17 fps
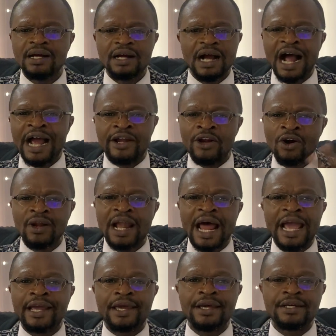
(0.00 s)
I don't
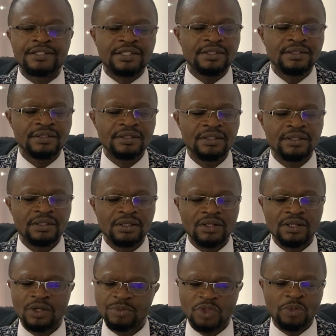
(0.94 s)
like it.
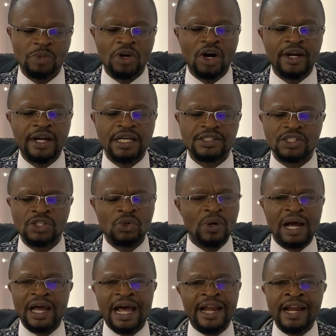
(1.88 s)
To be honest, at
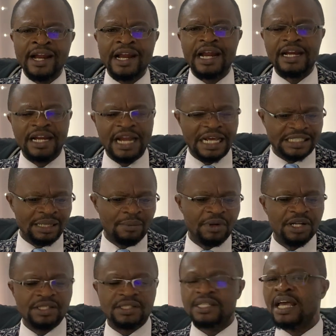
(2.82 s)
the end of the day, like
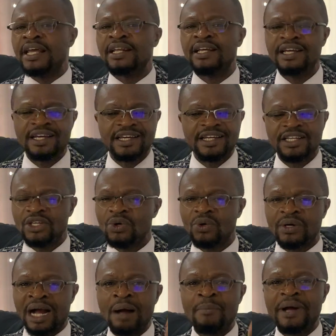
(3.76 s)
somebody said, you
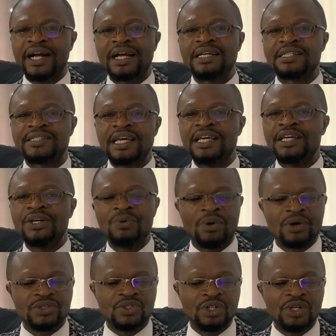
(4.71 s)
come back and say he
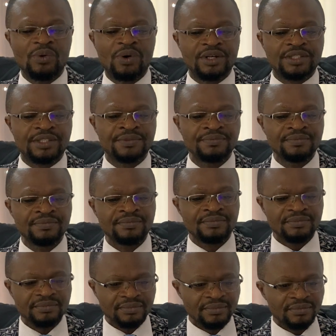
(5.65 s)
was doing what?
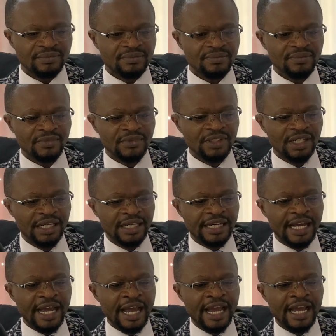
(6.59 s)
In
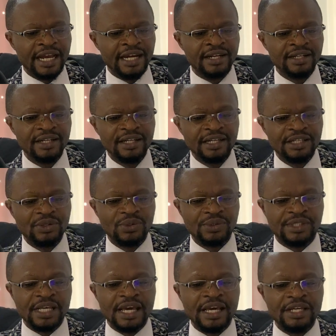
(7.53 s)
the end, he will
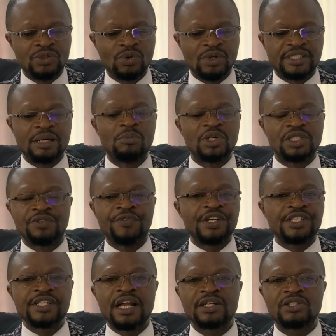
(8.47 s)
say it was a
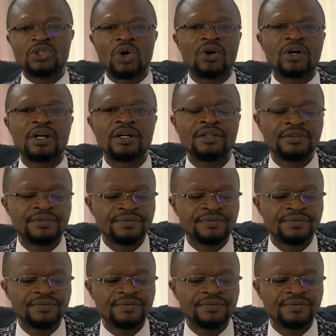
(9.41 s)
motivational talk.